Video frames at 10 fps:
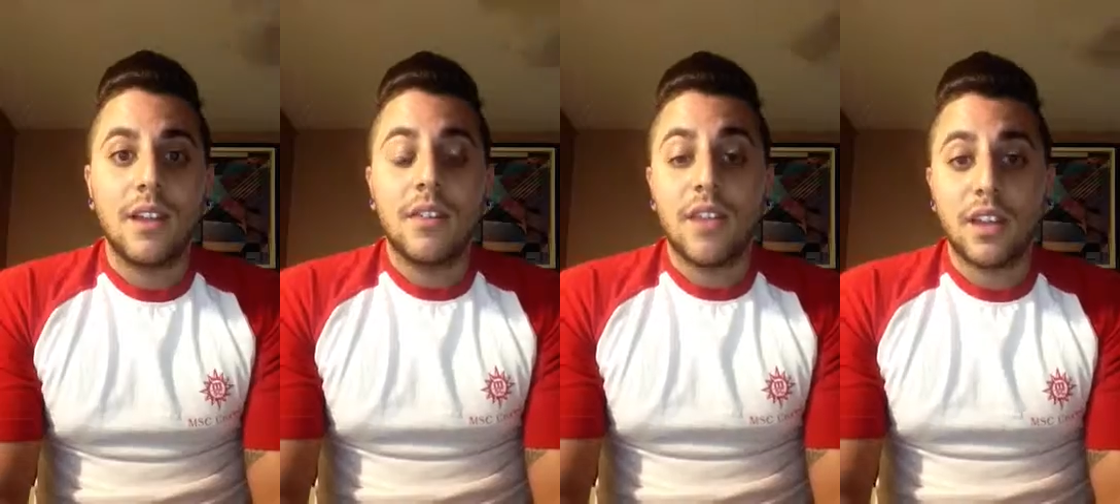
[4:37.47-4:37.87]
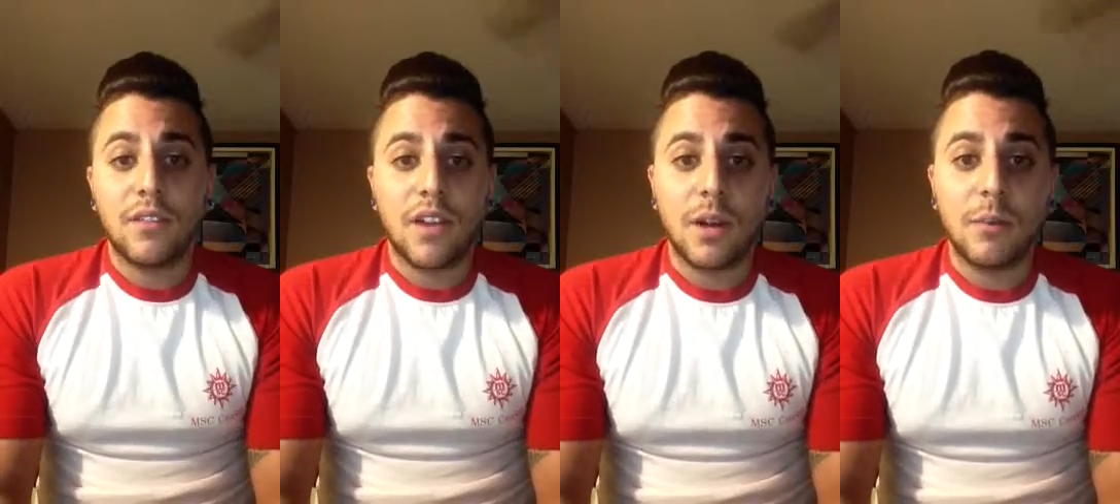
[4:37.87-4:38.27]
Thank you
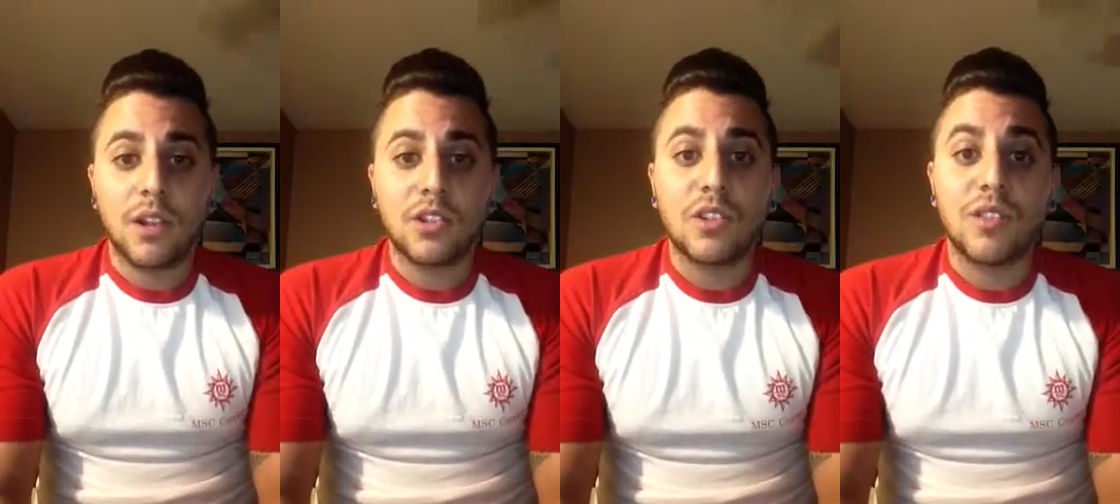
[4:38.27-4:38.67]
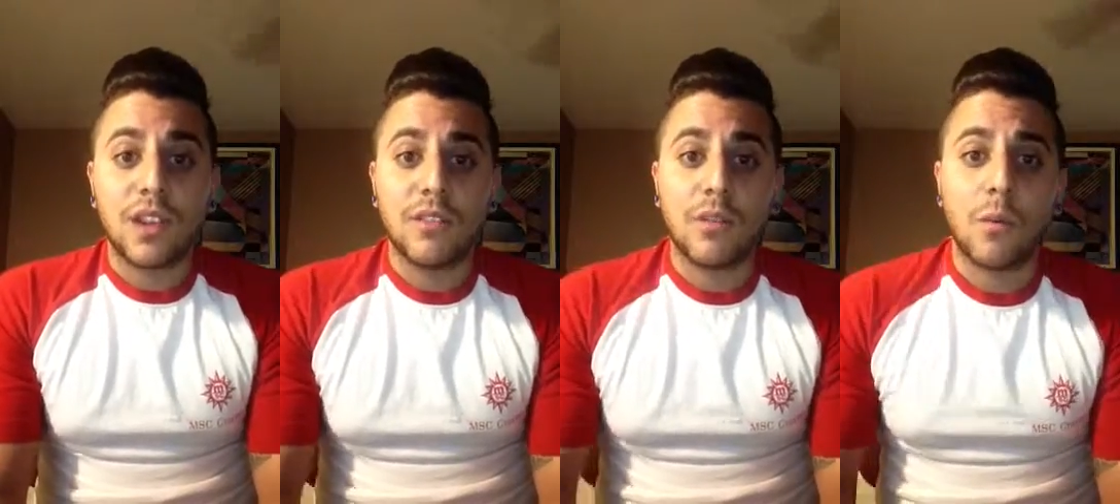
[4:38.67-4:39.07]
very much, and
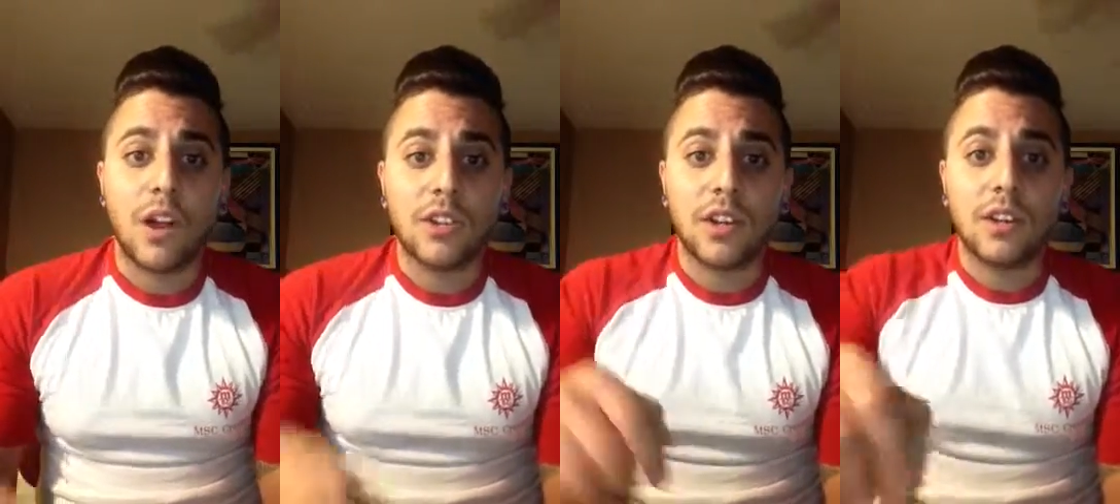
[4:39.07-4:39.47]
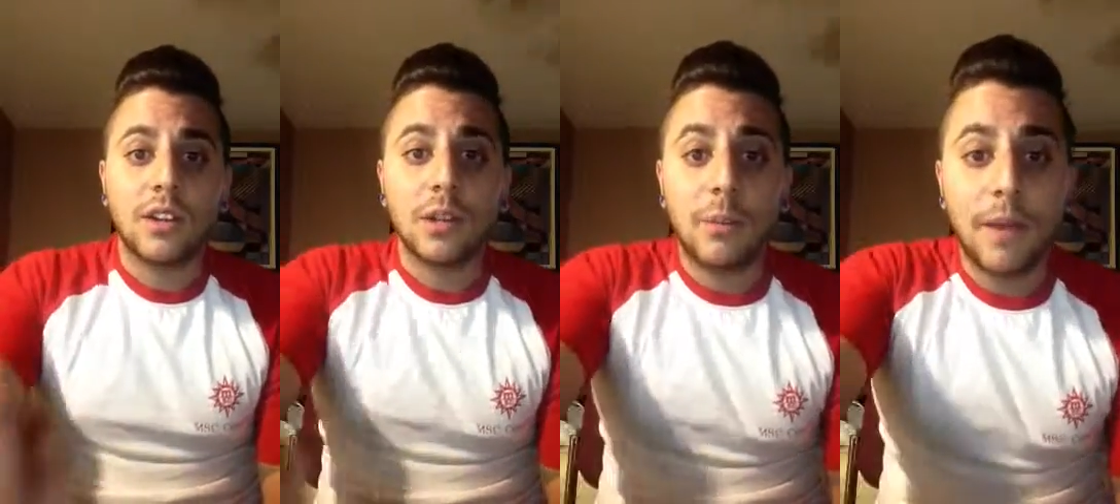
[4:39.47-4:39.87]
thank you for watching.
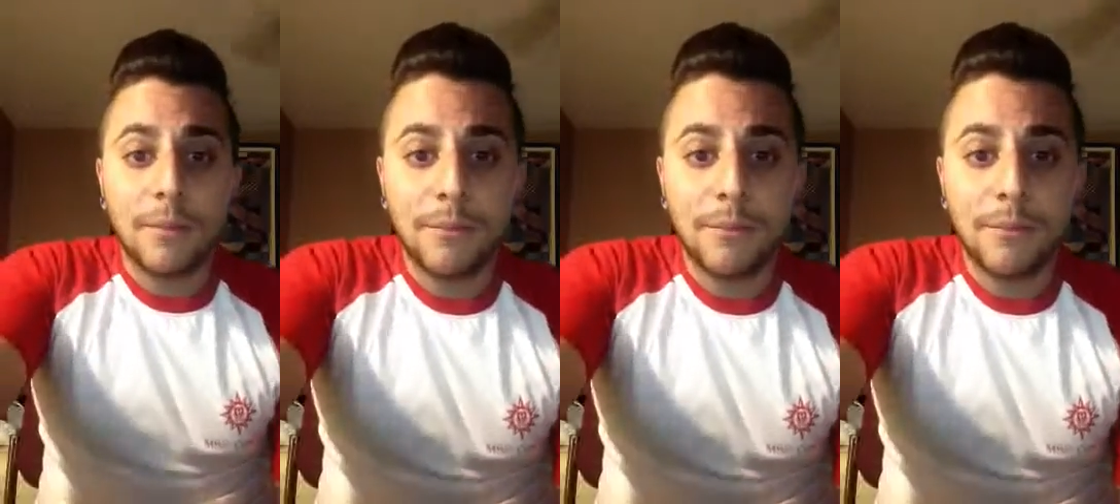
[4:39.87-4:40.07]
Goodbye.